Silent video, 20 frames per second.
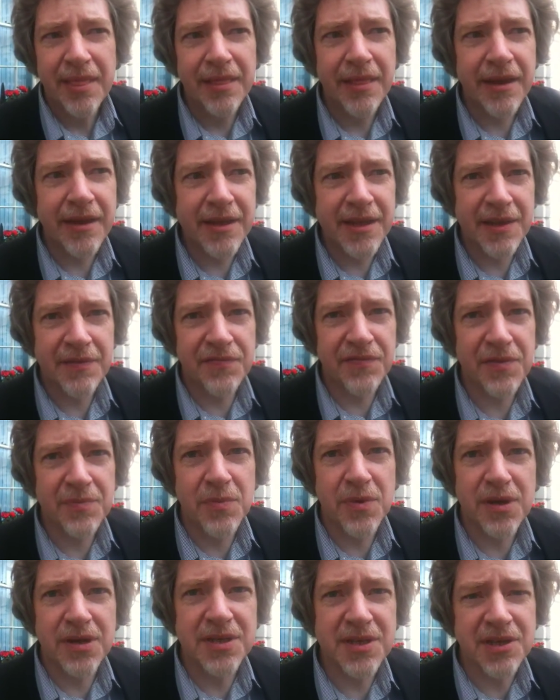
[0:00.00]
learning
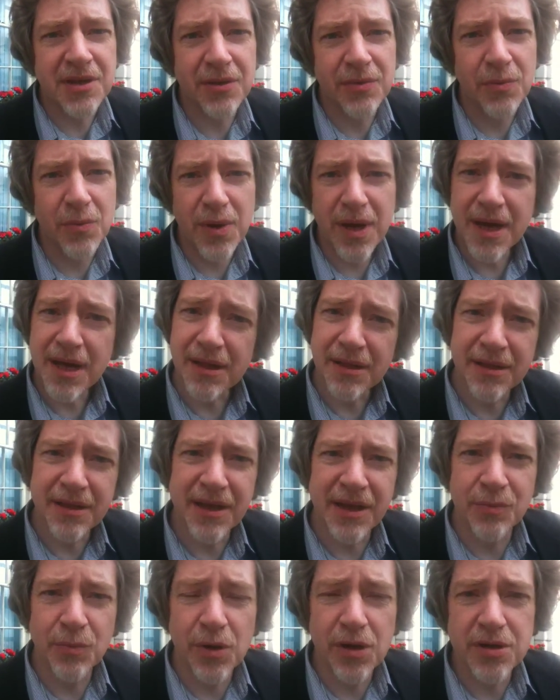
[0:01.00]
from what has gone well
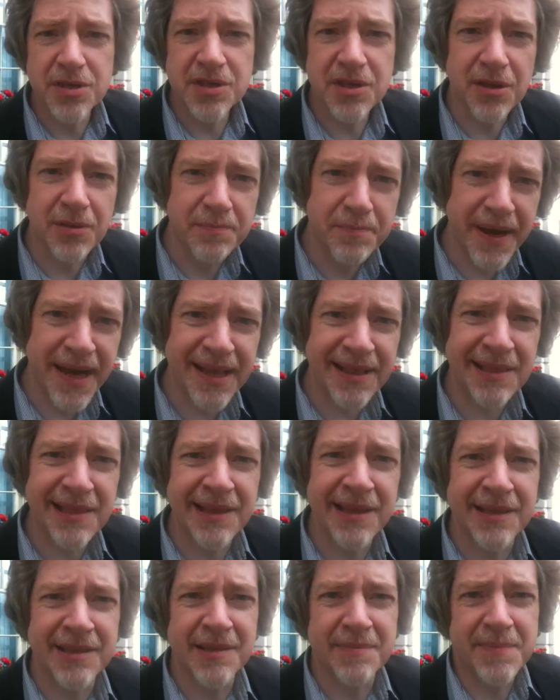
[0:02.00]
and what has gone
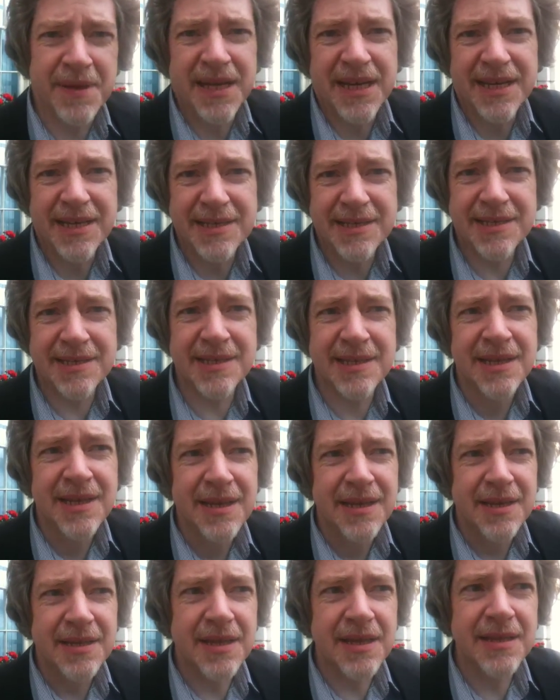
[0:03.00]
badly in the past.
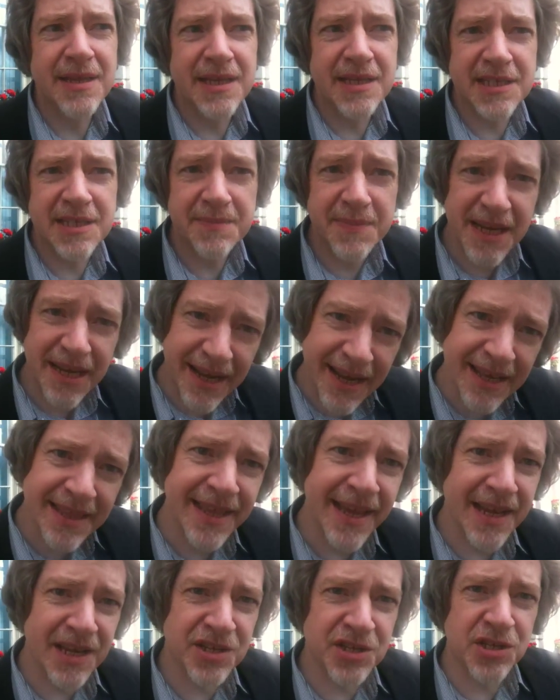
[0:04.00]
There needs to be a
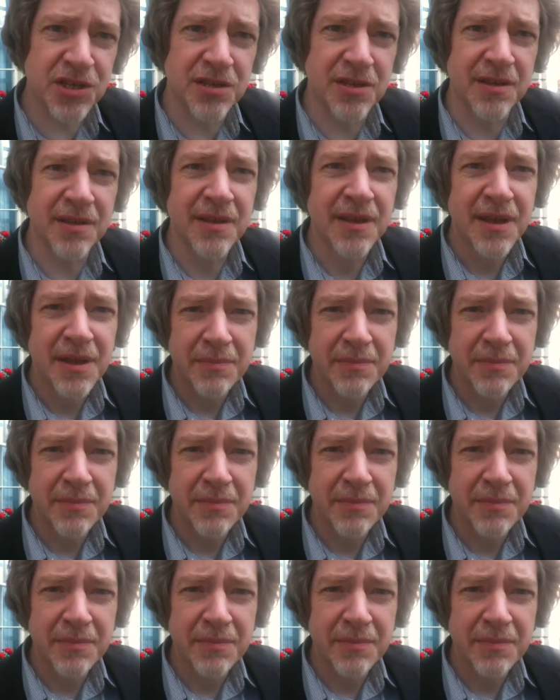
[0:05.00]
connection